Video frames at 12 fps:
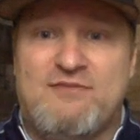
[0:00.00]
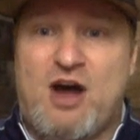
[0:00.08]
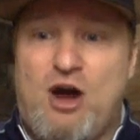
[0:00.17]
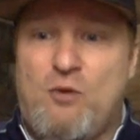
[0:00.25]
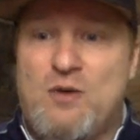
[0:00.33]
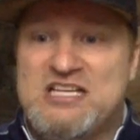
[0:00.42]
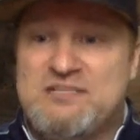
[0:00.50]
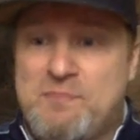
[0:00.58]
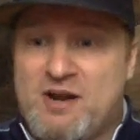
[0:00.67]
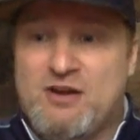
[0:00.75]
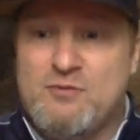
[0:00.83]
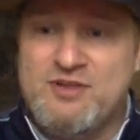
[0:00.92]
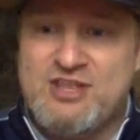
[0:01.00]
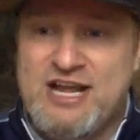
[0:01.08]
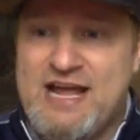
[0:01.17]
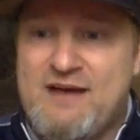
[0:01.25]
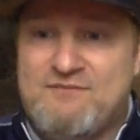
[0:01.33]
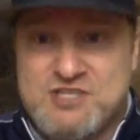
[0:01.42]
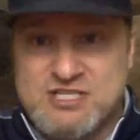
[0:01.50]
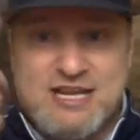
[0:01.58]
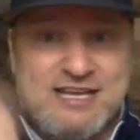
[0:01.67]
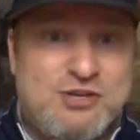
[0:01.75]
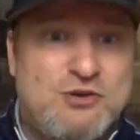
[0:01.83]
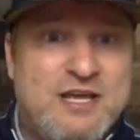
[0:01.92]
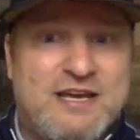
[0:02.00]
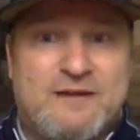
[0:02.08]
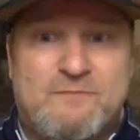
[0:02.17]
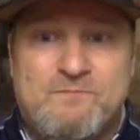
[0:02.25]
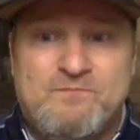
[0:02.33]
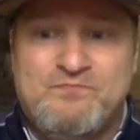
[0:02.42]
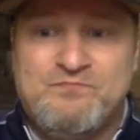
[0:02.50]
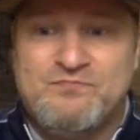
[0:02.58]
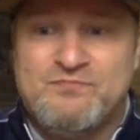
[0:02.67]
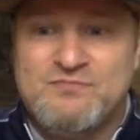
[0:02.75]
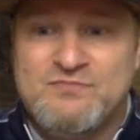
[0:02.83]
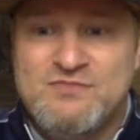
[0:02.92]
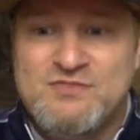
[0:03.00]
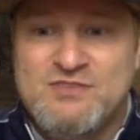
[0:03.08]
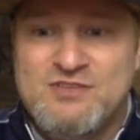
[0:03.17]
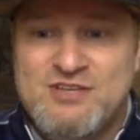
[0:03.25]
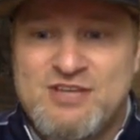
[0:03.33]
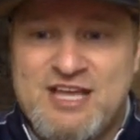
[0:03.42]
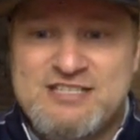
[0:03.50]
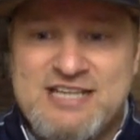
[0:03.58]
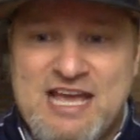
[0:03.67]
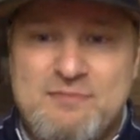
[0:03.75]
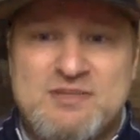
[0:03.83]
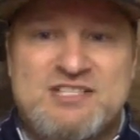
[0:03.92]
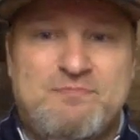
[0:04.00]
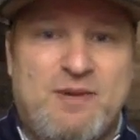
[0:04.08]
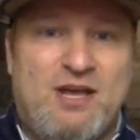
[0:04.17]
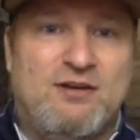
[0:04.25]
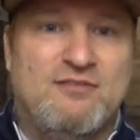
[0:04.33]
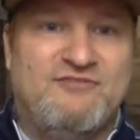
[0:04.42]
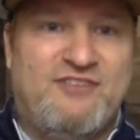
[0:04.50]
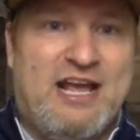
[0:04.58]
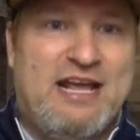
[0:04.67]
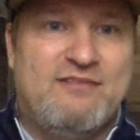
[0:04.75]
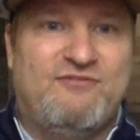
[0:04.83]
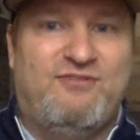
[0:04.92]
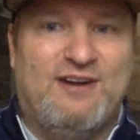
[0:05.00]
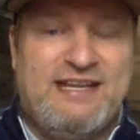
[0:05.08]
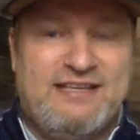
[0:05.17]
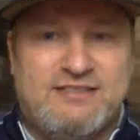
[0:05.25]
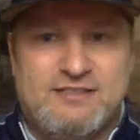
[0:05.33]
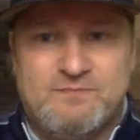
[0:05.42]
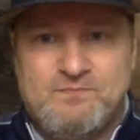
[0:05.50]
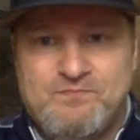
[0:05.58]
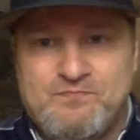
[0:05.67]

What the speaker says: I've always spelled it with an F, just like you did. His name is spelled Van Vliet.